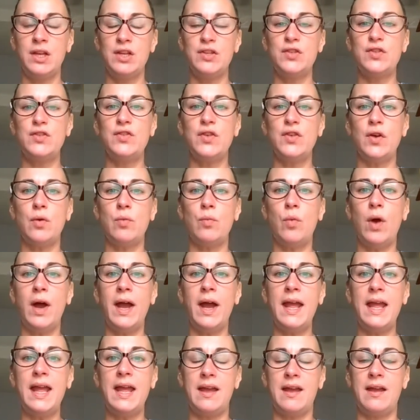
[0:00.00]
So
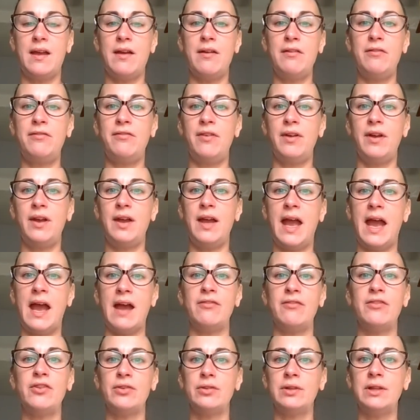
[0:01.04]
what if
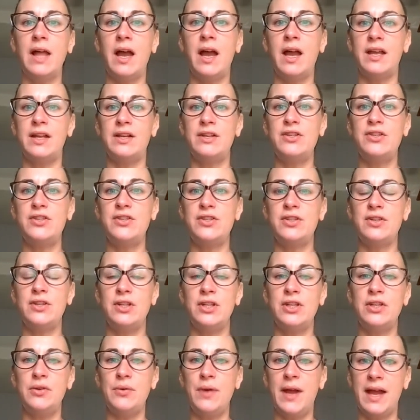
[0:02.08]
after lunch
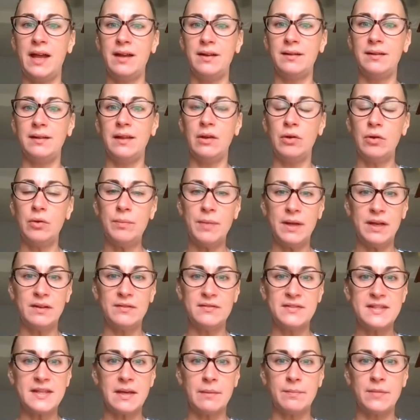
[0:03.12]
you had a little bit
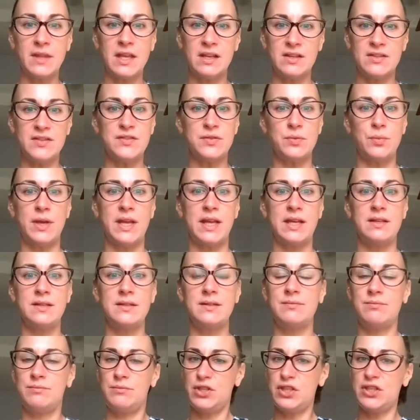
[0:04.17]
of something
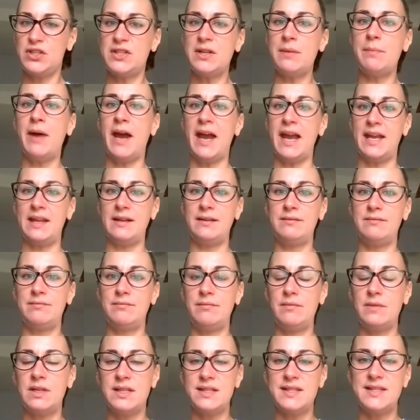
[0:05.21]
sweet, just a bite,
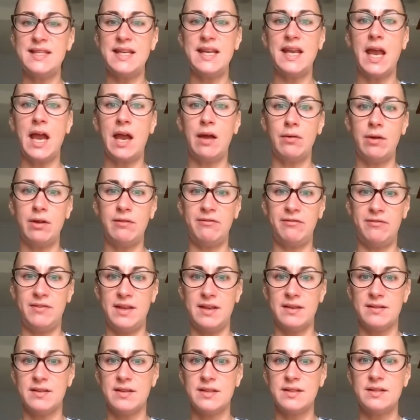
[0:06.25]
to see how it
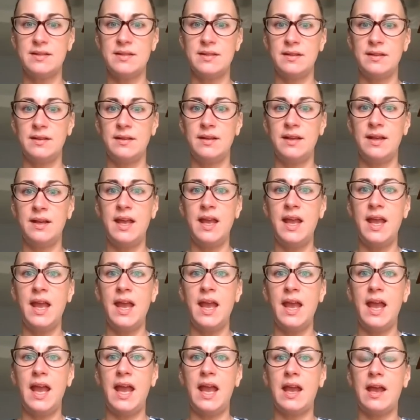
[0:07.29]
feels?
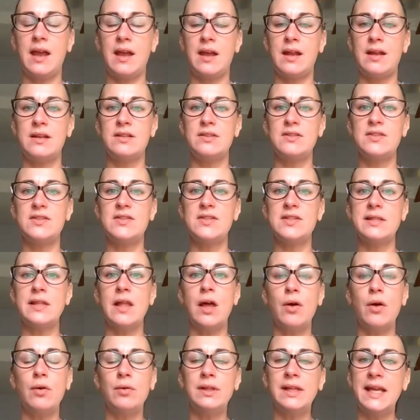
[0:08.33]
And
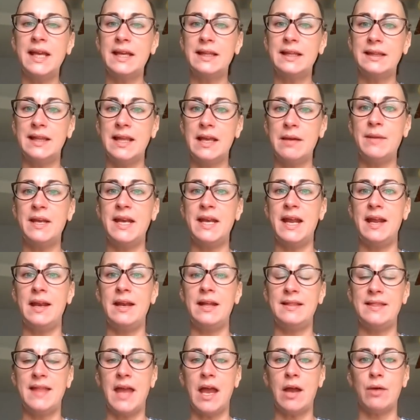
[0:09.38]
slowly
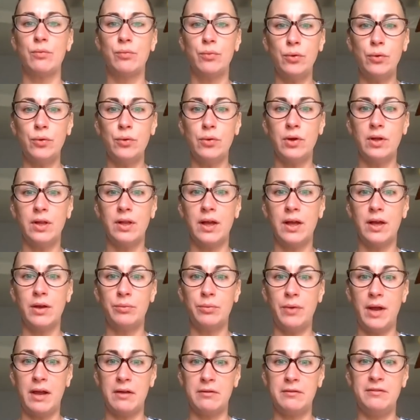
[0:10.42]
eliminating that rule
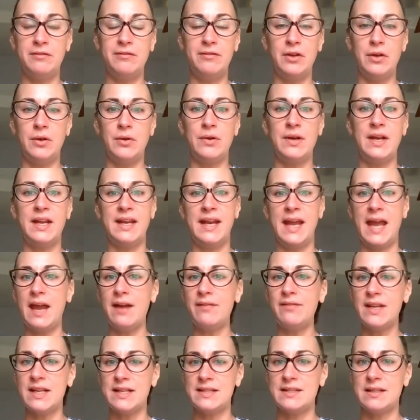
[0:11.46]
around food and
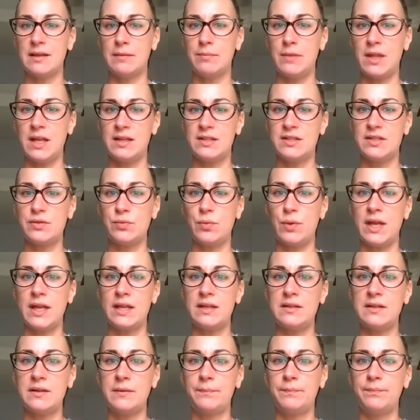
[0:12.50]
having something
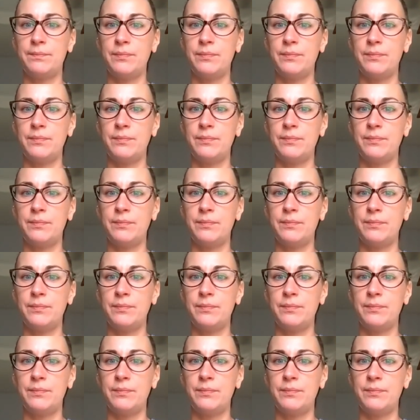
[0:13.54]
sweet.